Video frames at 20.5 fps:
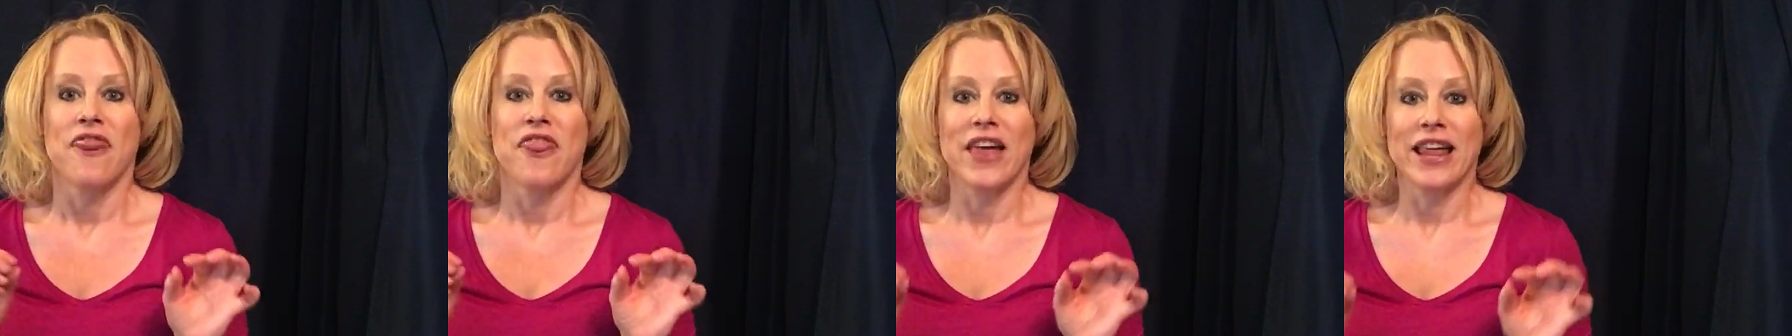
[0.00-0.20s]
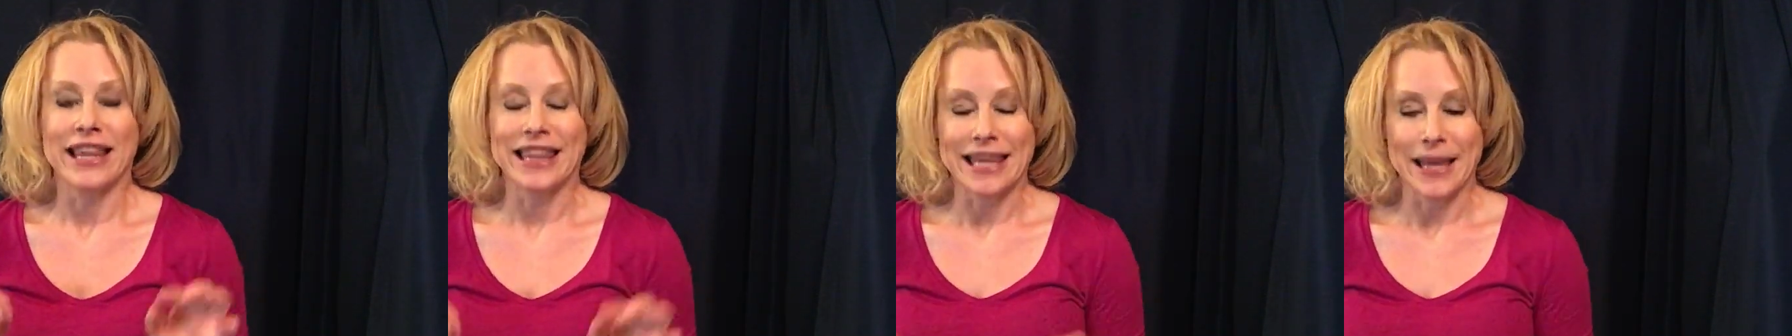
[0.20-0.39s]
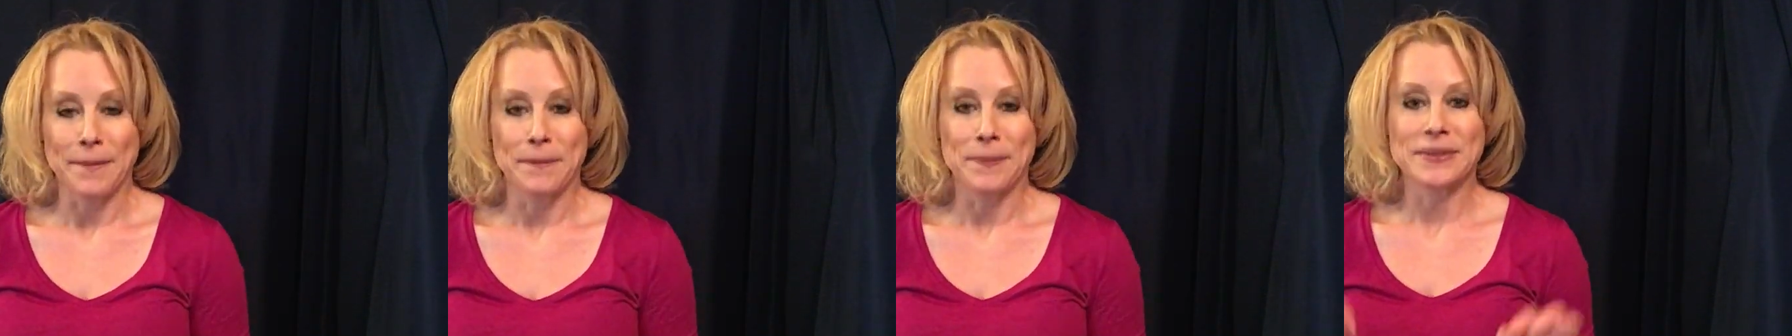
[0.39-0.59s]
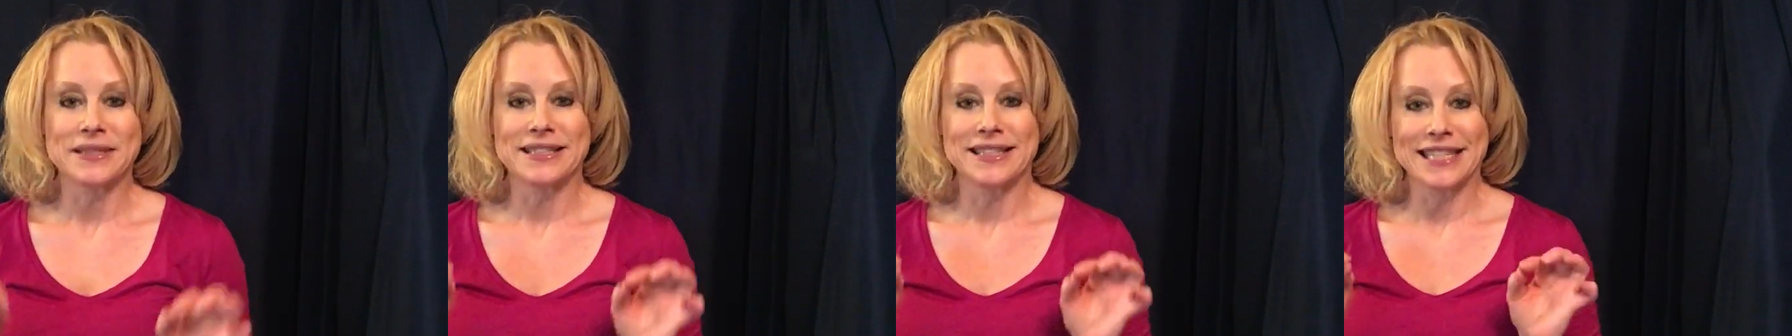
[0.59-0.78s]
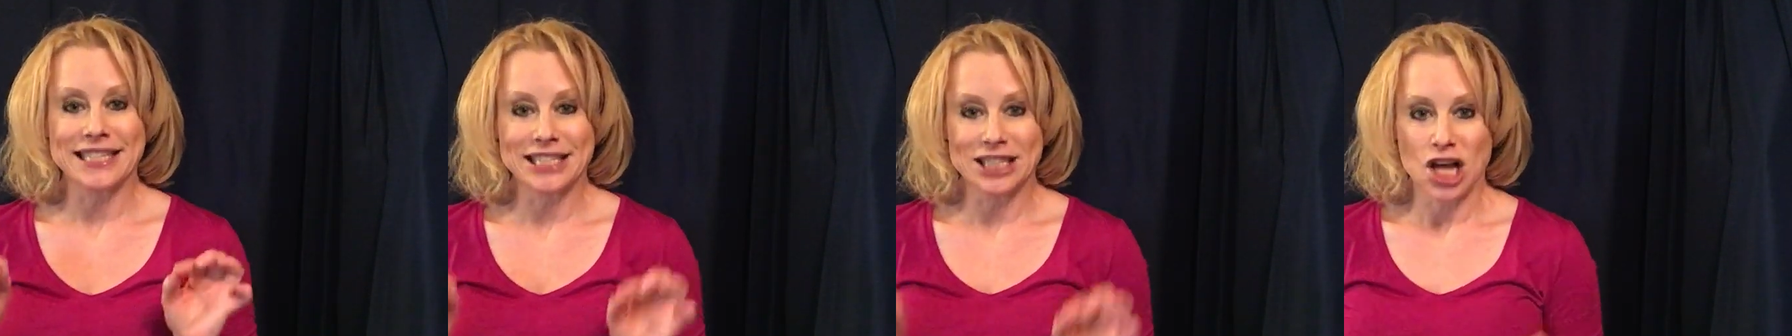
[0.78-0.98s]
the
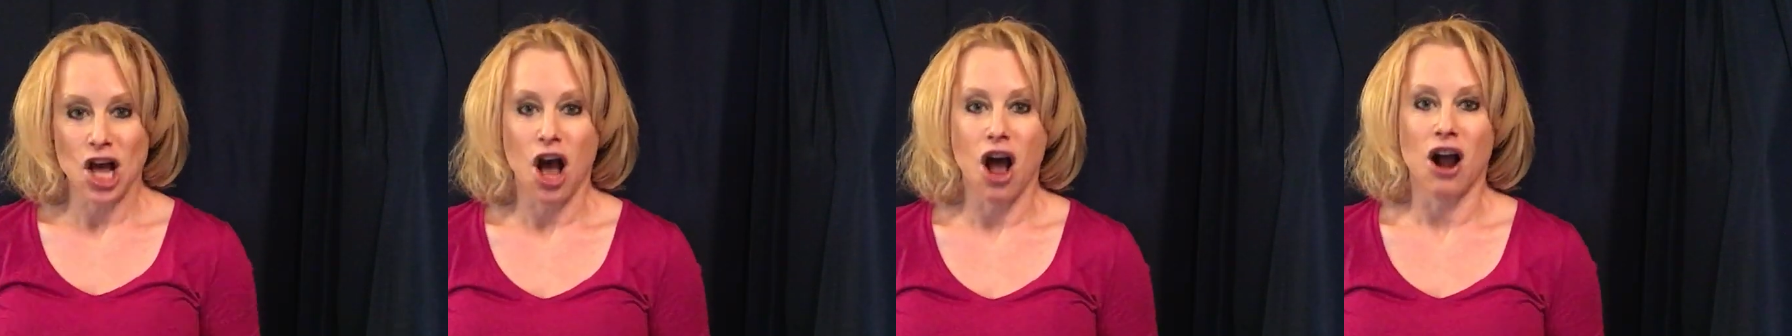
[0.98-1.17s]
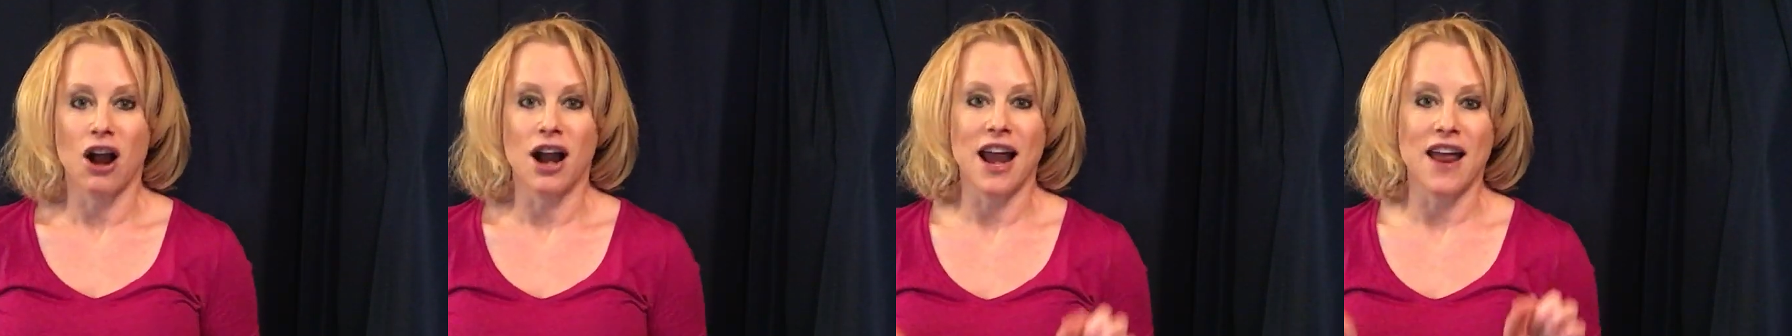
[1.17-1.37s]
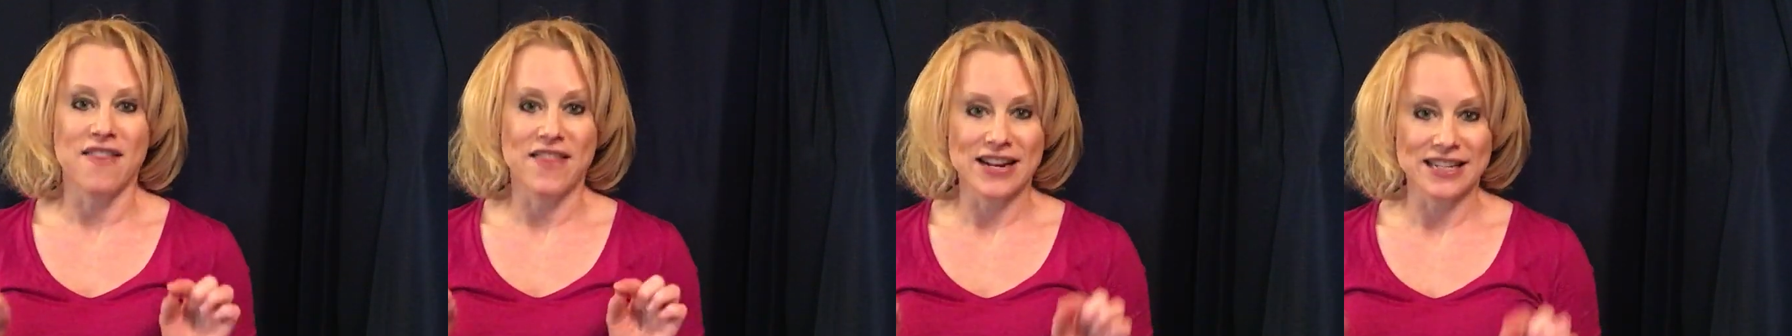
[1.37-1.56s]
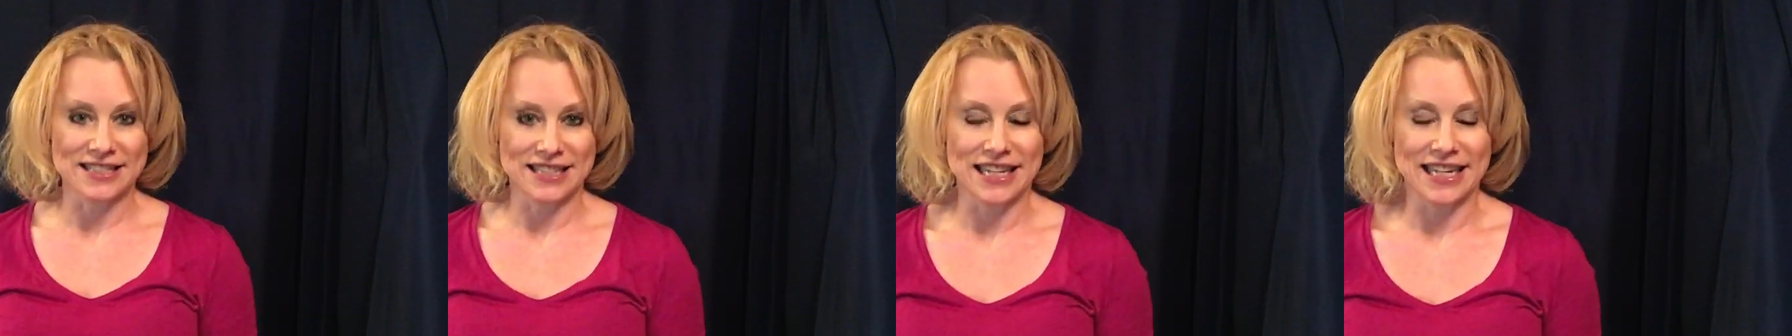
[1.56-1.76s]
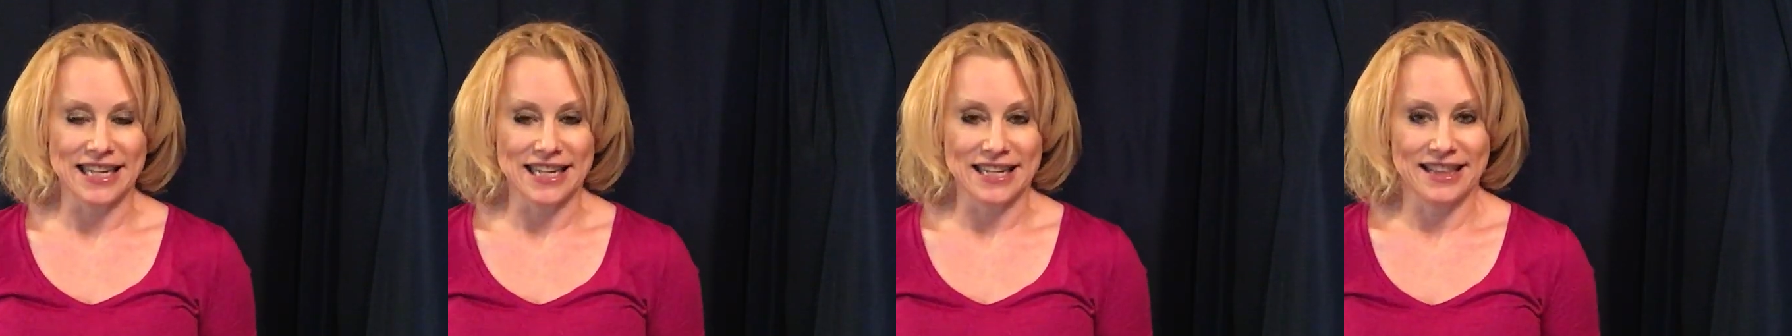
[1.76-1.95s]
lips, the tongue, and the
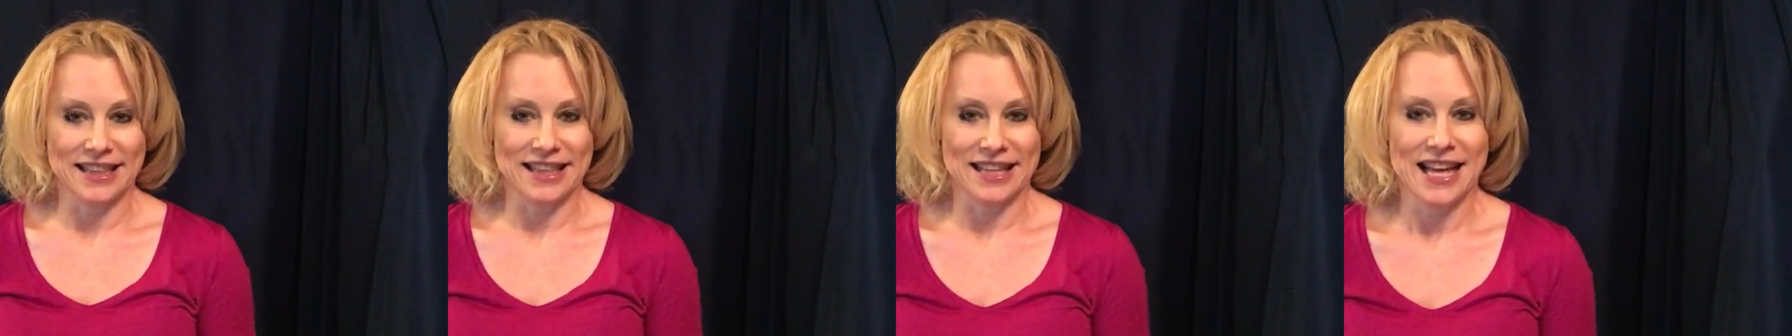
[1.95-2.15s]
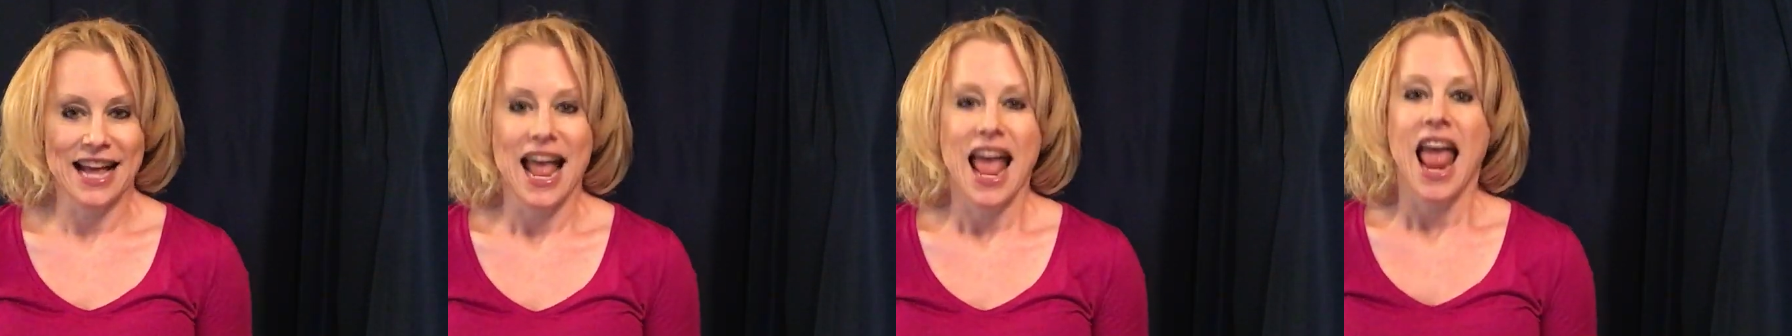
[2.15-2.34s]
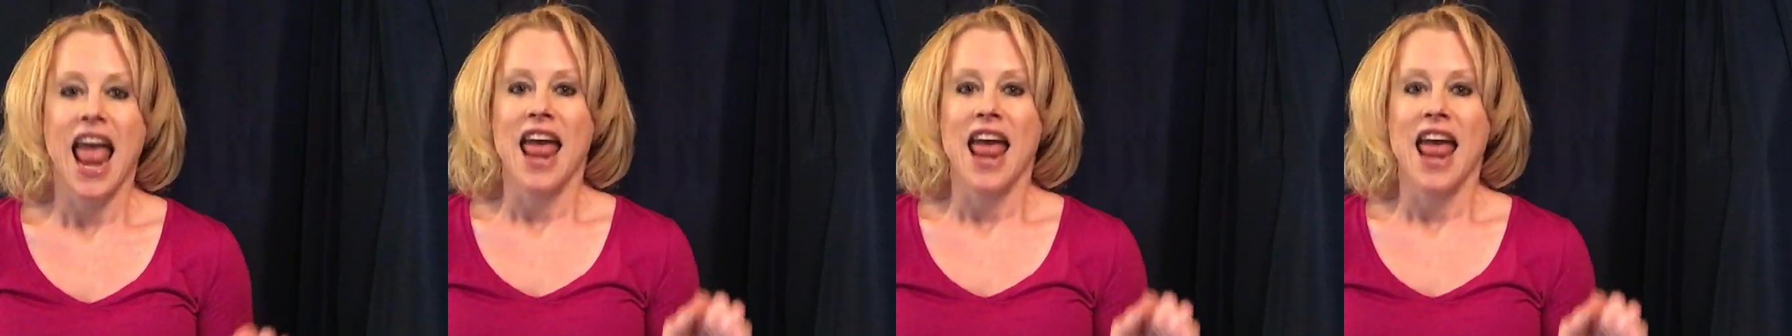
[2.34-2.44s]
teeth.